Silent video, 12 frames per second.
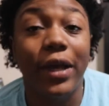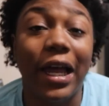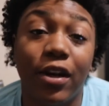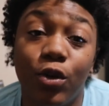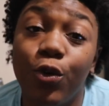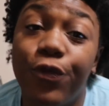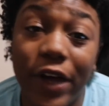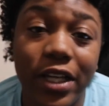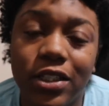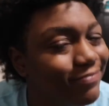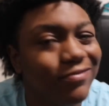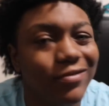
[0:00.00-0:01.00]
got a new
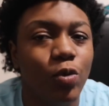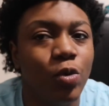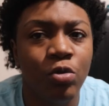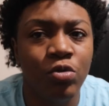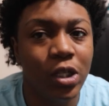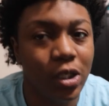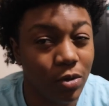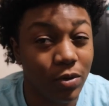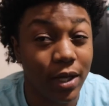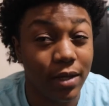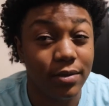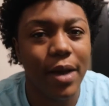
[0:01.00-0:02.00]
face. We don't need no
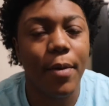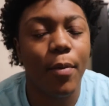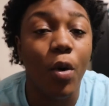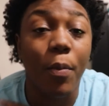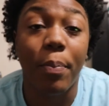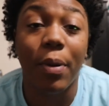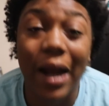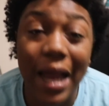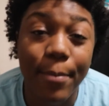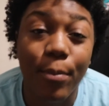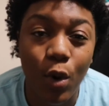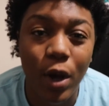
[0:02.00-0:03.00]
case. My boy
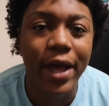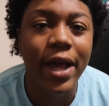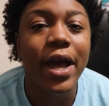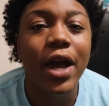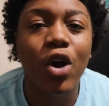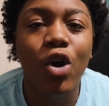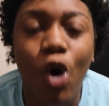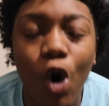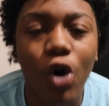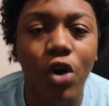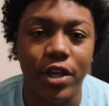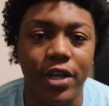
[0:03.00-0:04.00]
Playboy
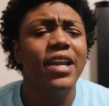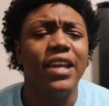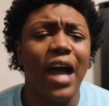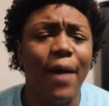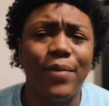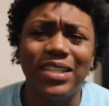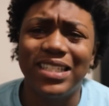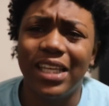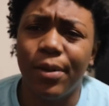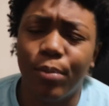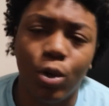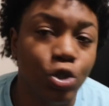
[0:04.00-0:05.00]
Carti. Now I've been
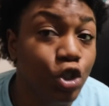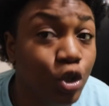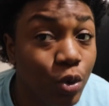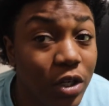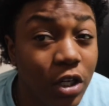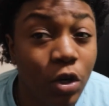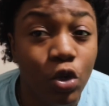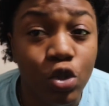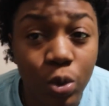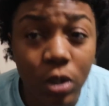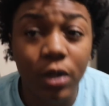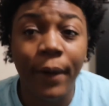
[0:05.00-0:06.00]
seeing bro trending on
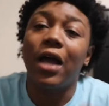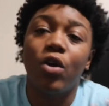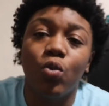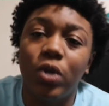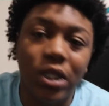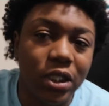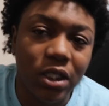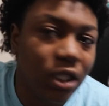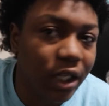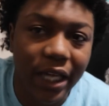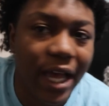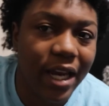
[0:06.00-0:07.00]
Twitter. I don't really
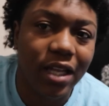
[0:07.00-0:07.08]
look at